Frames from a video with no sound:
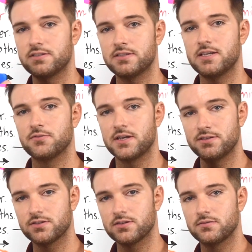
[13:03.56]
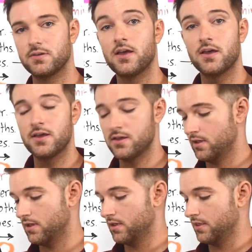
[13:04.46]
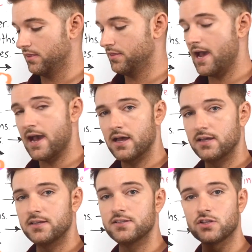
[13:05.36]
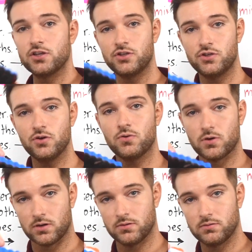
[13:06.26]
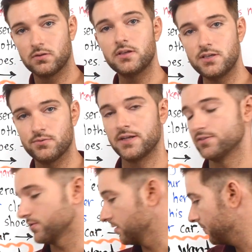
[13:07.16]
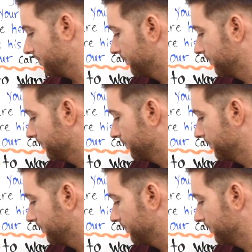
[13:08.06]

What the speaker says: is an eraser. That is your eraser.